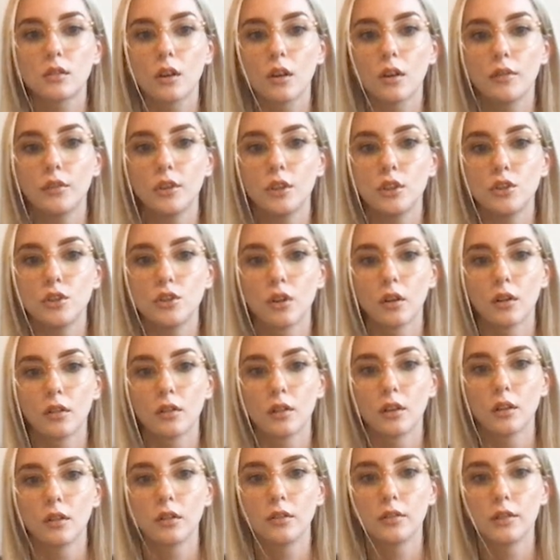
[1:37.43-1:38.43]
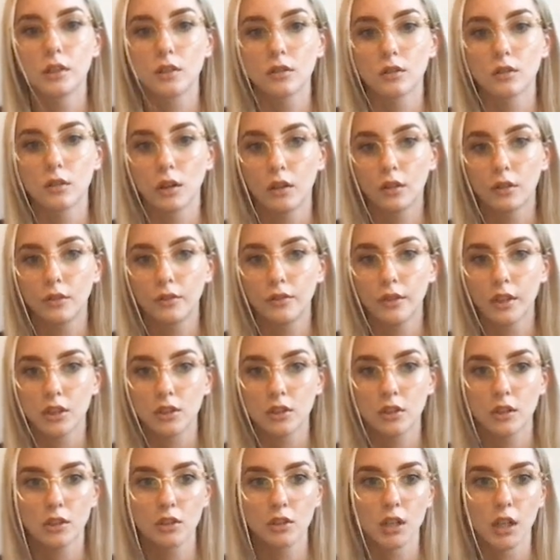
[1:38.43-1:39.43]
of the genre of historical
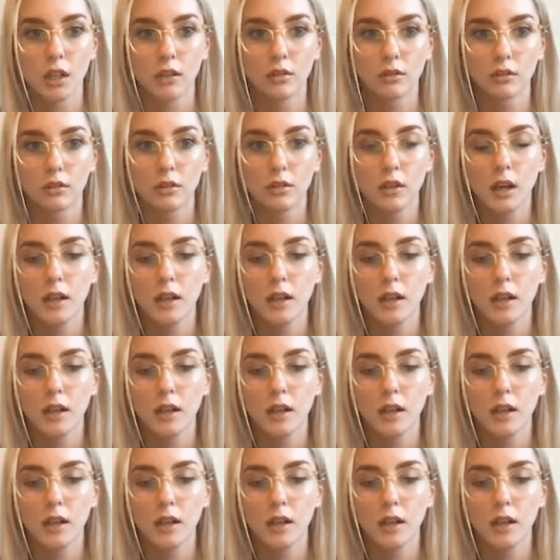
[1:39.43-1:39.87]
fiction in general,